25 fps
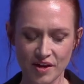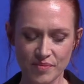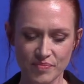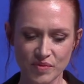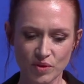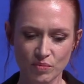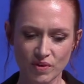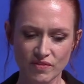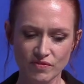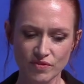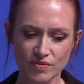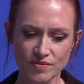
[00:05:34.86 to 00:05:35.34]

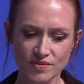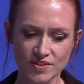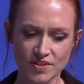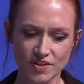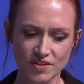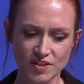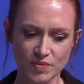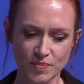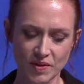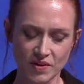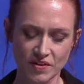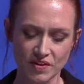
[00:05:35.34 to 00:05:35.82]
We've also
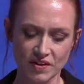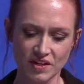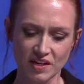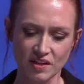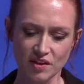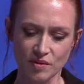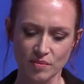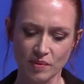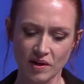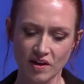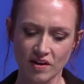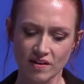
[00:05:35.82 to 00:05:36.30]
spoken in
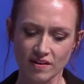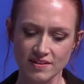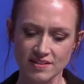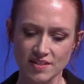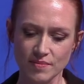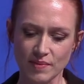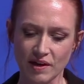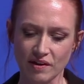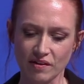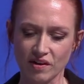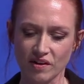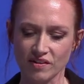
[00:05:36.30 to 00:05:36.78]
the past
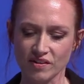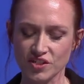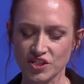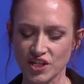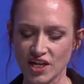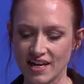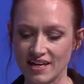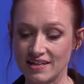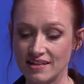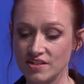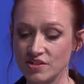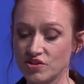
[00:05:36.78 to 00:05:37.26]
about our
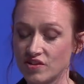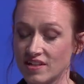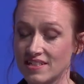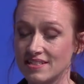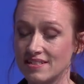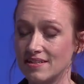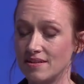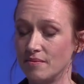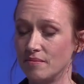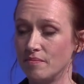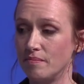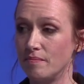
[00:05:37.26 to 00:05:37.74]
shared
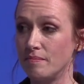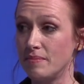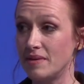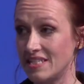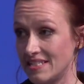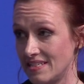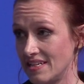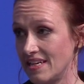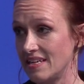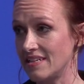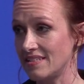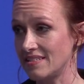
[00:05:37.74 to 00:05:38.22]
interest in
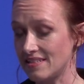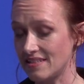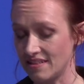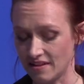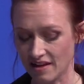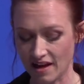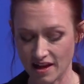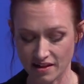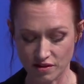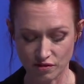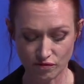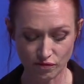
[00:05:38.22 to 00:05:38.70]
business
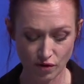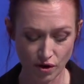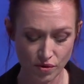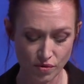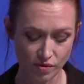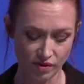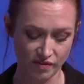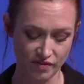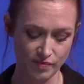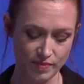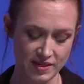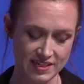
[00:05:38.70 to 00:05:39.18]
and the role
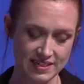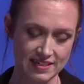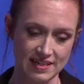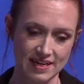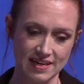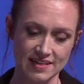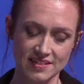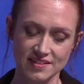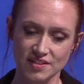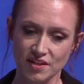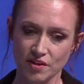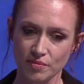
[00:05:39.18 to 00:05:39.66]
of
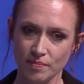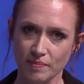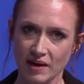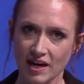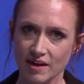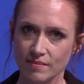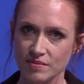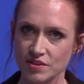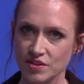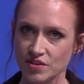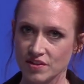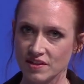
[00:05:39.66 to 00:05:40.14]
business. So
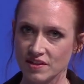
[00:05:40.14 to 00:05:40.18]
perhaps you